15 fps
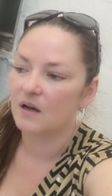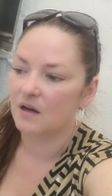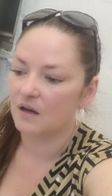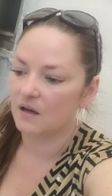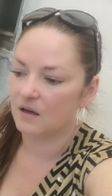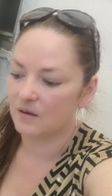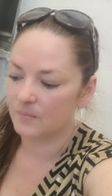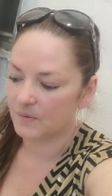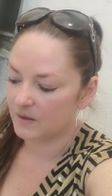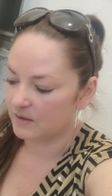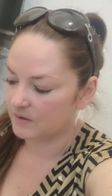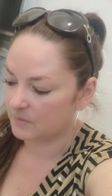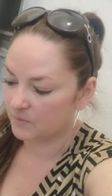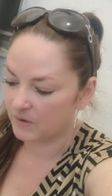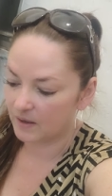The
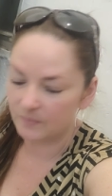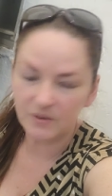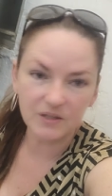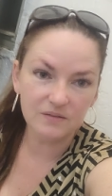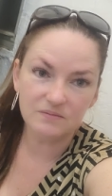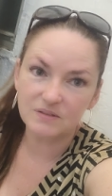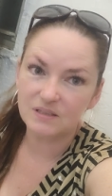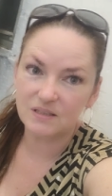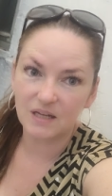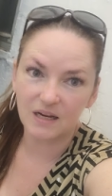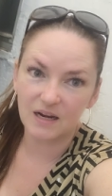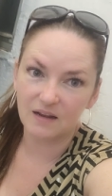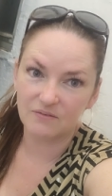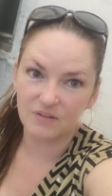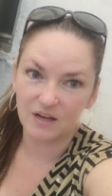primer did
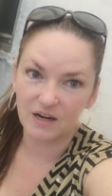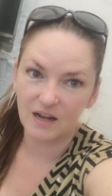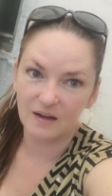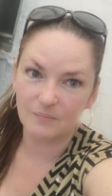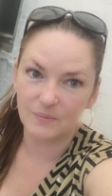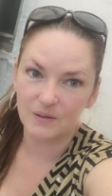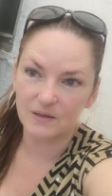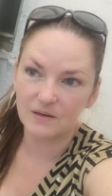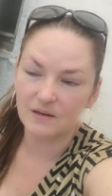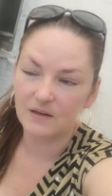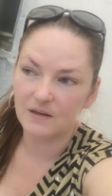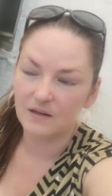not have that happen.